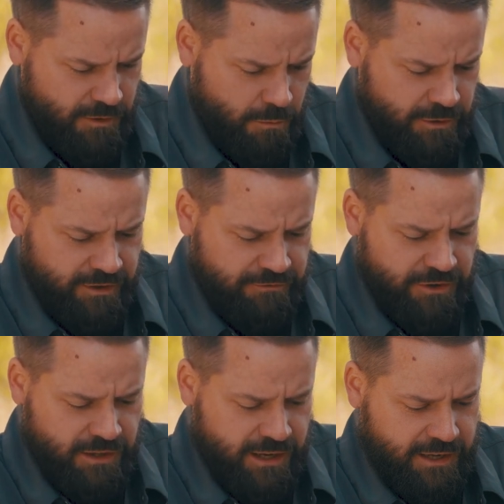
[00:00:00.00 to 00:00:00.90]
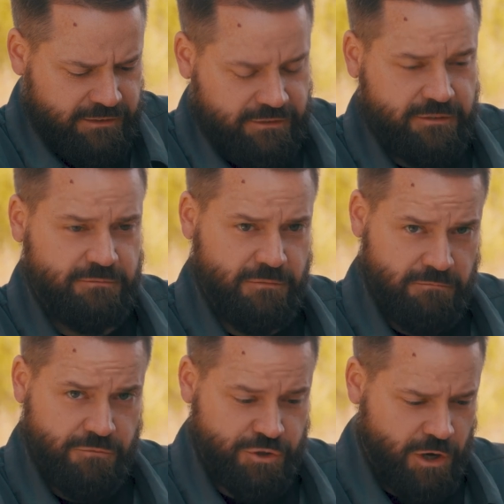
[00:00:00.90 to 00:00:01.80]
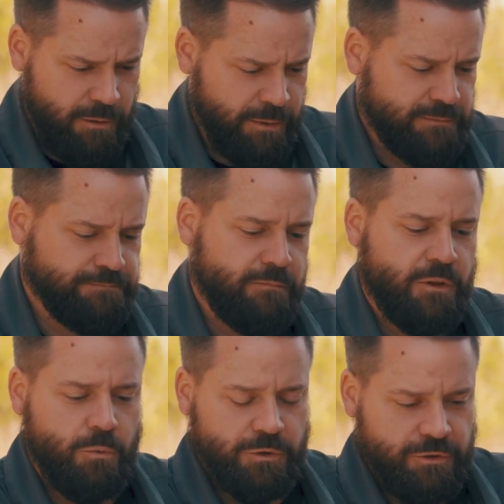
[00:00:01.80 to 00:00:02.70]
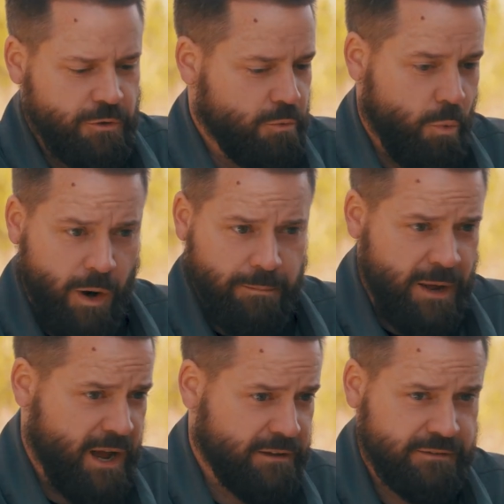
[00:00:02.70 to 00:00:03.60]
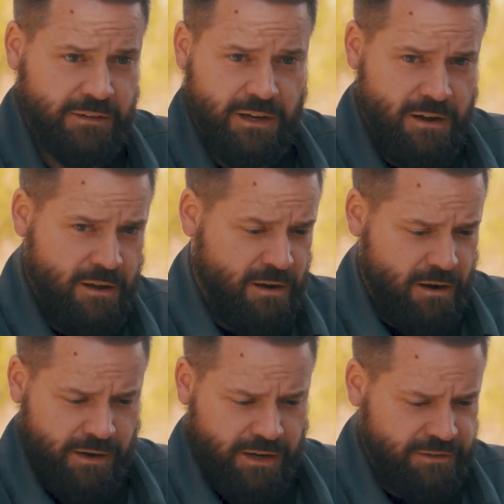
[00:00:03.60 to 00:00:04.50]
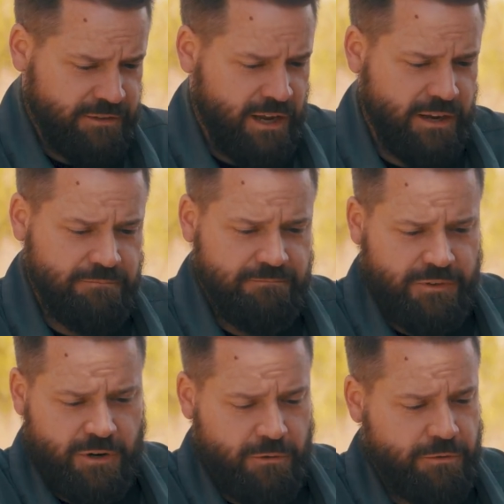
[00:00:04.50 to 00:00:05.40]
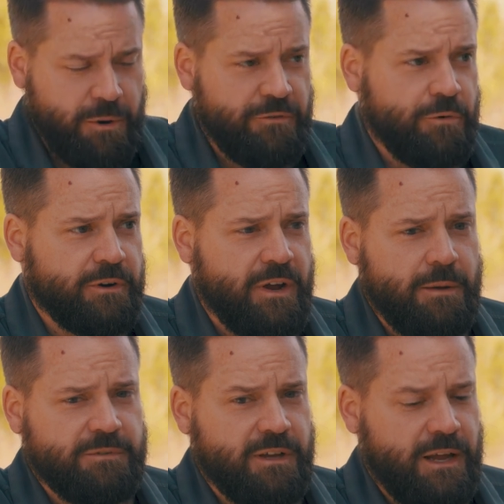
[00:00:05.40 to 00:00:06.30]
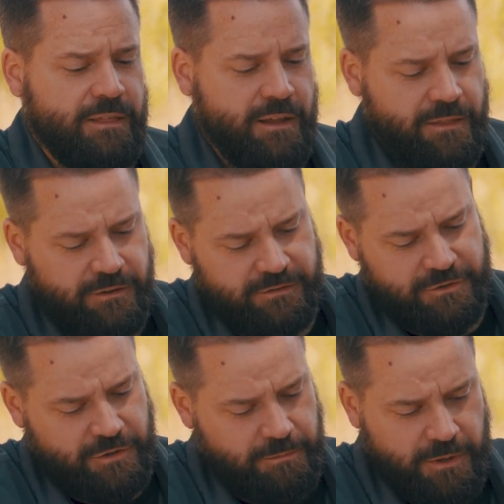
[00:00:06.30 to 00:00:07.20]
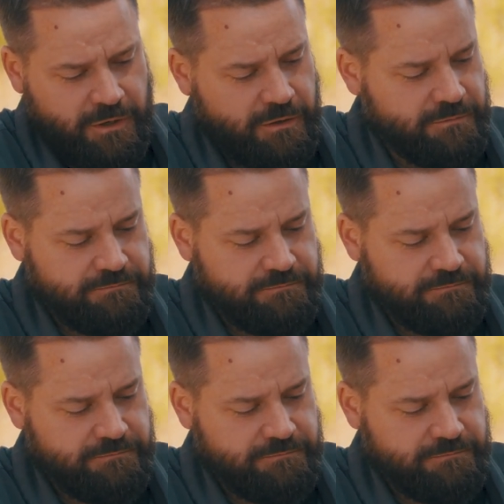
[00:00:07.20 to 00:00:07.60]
Once I feel like it's sharp, we'll do 1 pass on each side, 3 or 4 times, and then this should be,